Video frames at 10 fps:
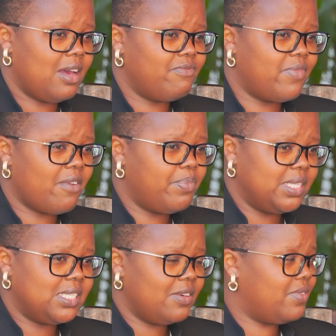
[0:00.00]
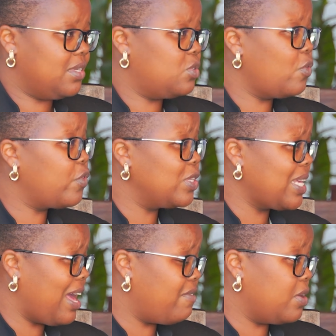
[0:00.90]
I've been saving. So of course
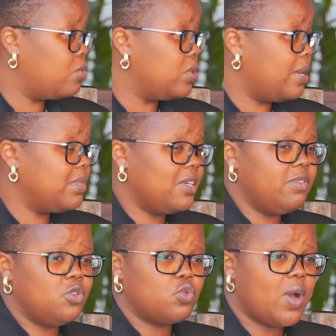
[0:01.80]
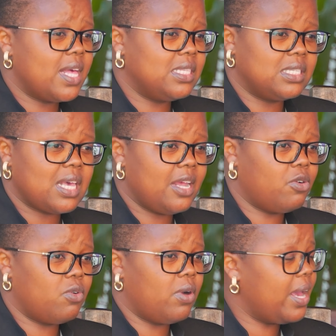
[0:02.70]
I have a goal. I'm saving towards, I
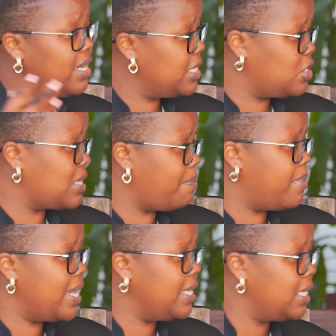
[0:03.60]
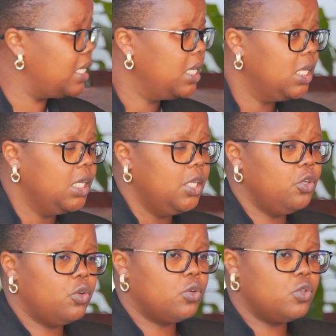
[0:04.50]
don't know, I need some money,
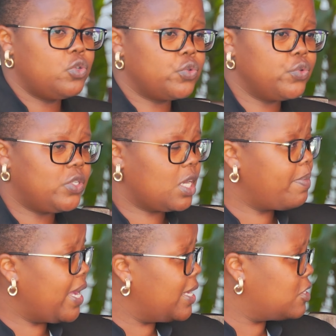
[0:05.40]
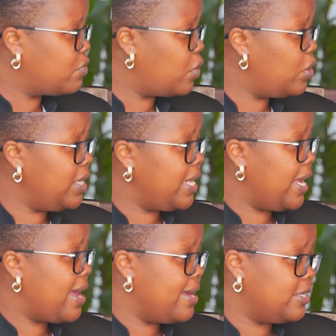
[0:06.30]
to take my kids for
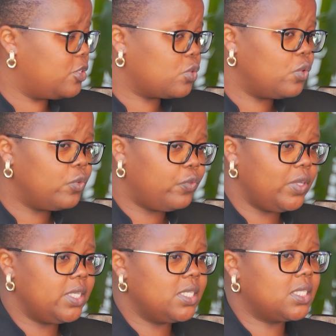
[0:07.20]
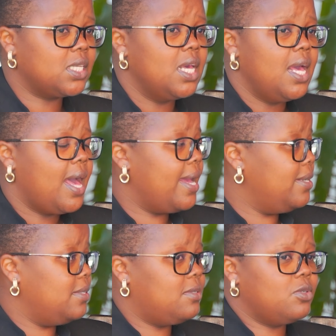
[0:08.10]
holiday. I need school fees. I
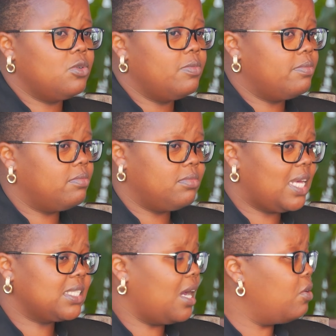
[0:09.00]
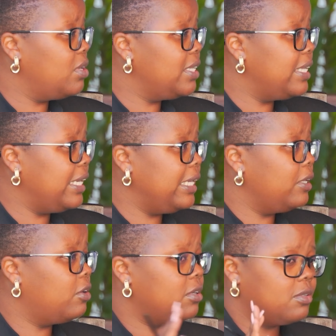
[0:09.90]
need, that
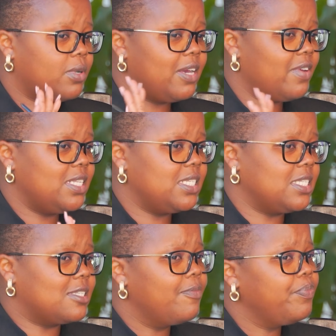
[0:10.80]
holiday or whatever it is.